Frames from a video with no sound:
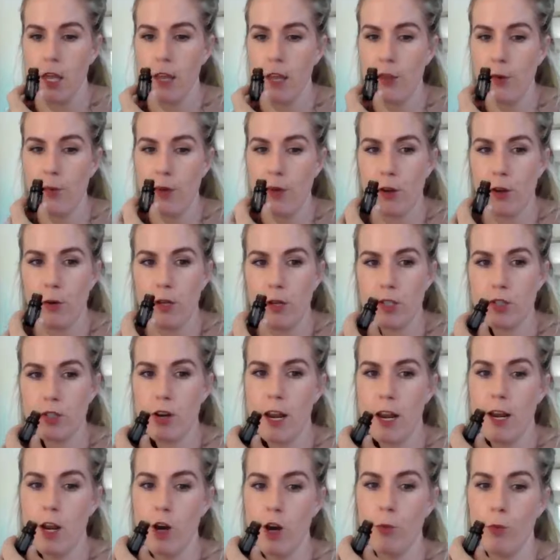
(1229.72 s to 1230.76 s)
that we can always
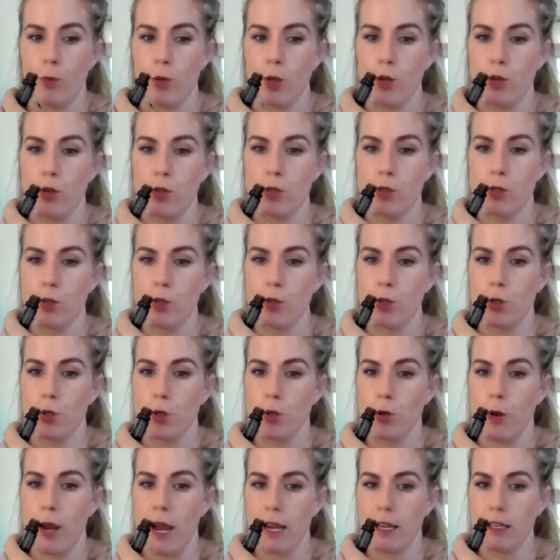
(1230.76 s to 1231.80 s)
try and help you
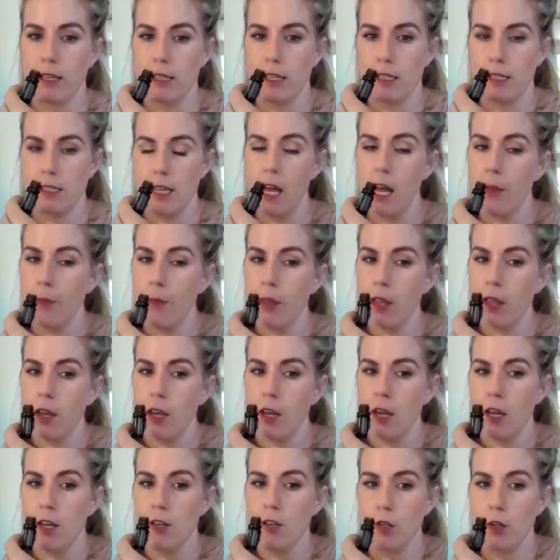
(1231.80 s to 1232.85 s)
to access that.
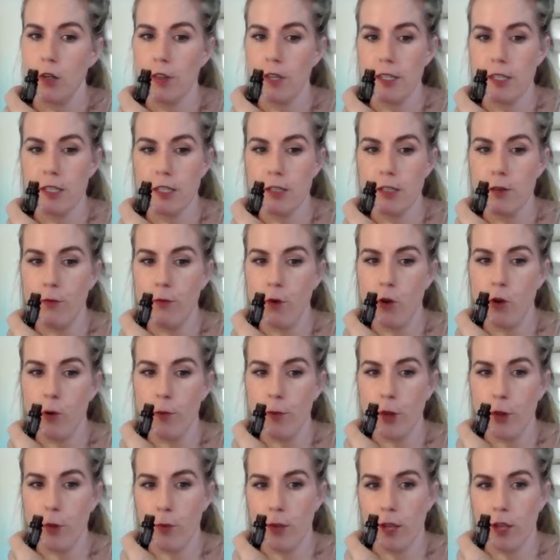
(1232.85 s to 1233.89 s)
So this is the
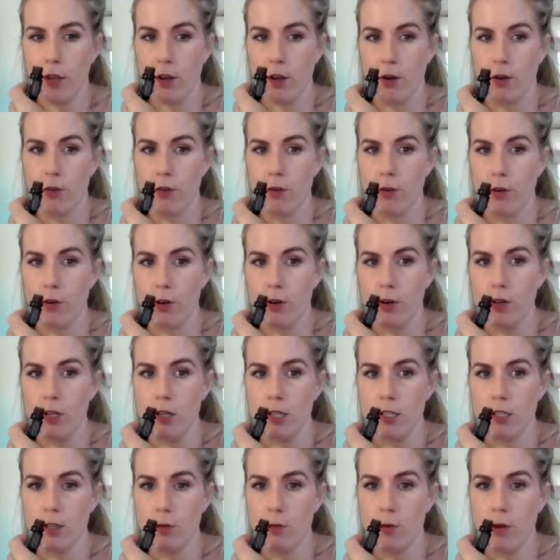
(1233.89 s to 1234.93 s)
form that we go through.
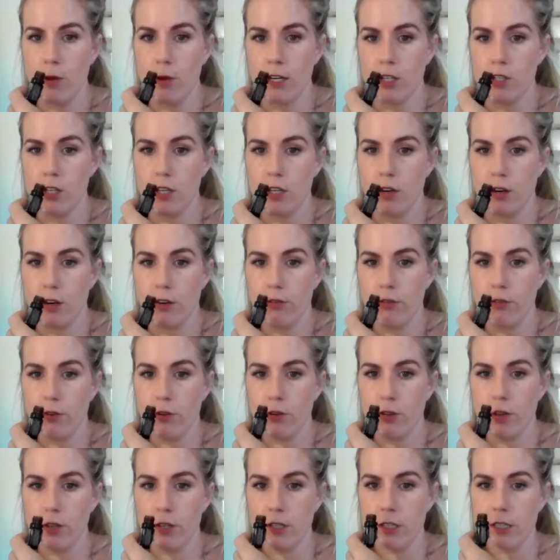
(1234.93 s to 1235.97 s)
So we'll actually go
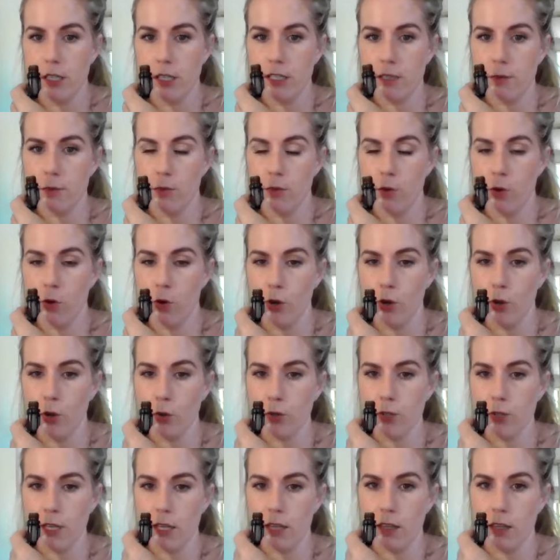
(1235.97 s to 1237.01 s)
through those 6
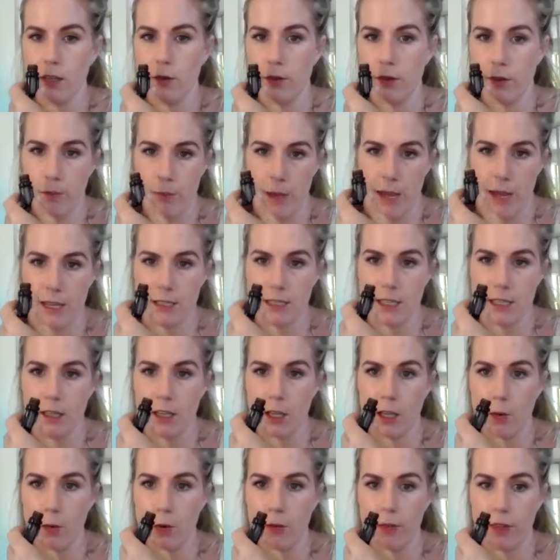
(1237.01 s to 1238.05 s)
oils and
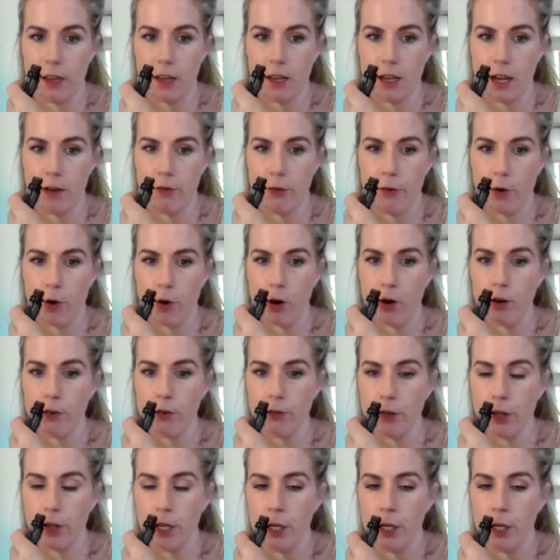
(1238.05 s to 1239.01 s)
basically what they cover off,